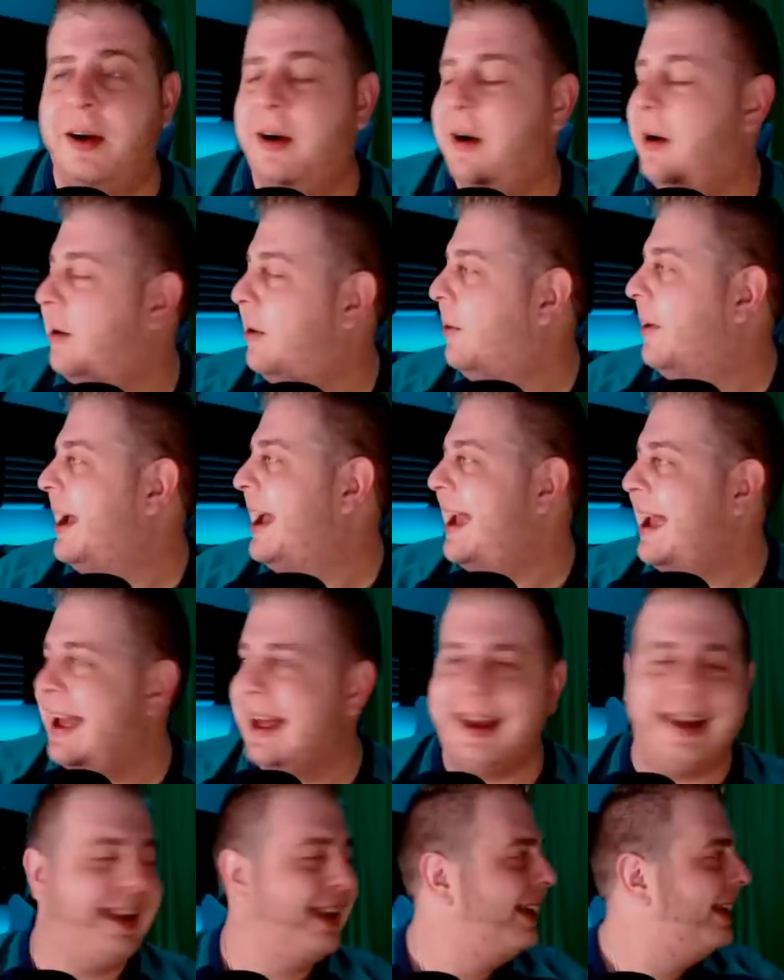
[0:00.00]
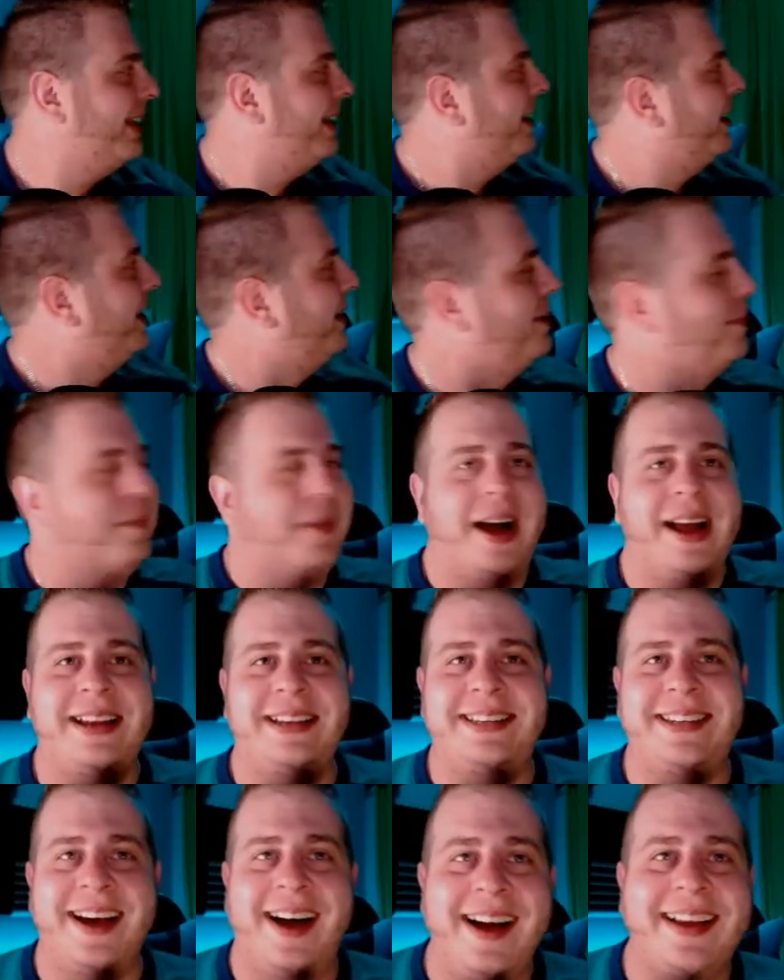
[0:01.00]
Oh, and my
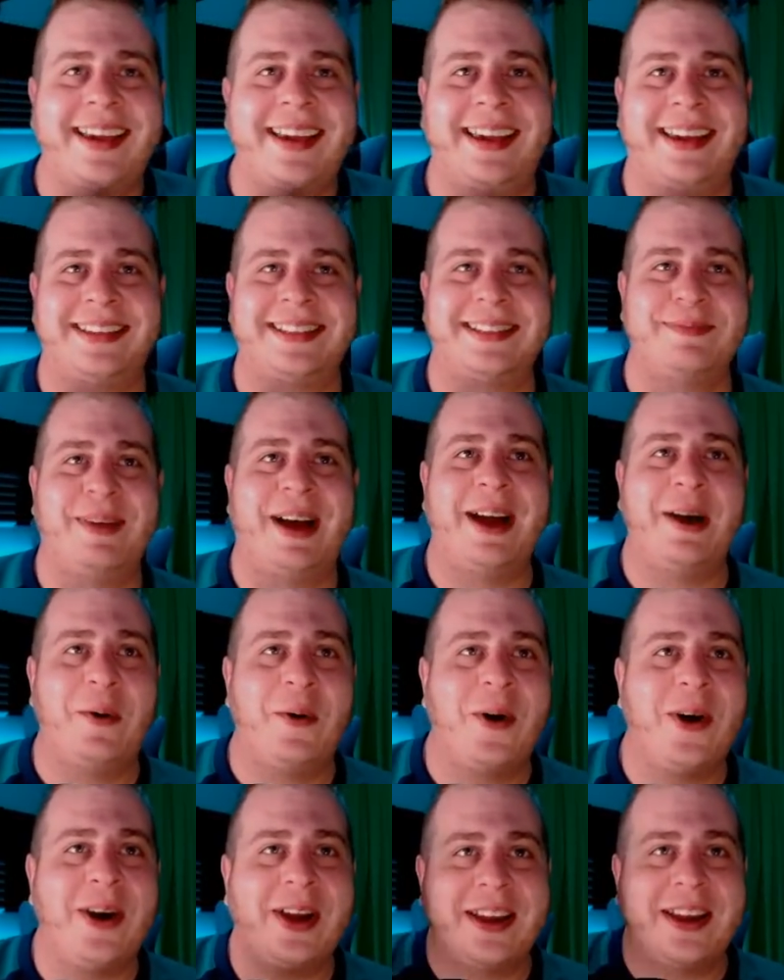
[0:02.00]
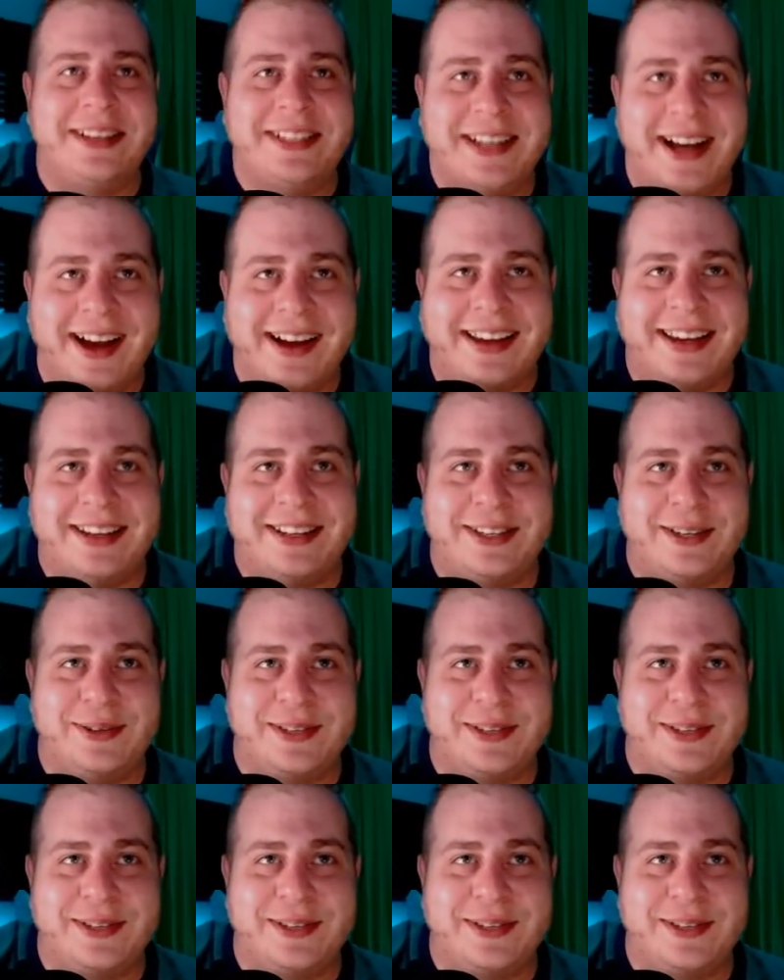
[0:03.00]
Duckies, my Oregon Duckies.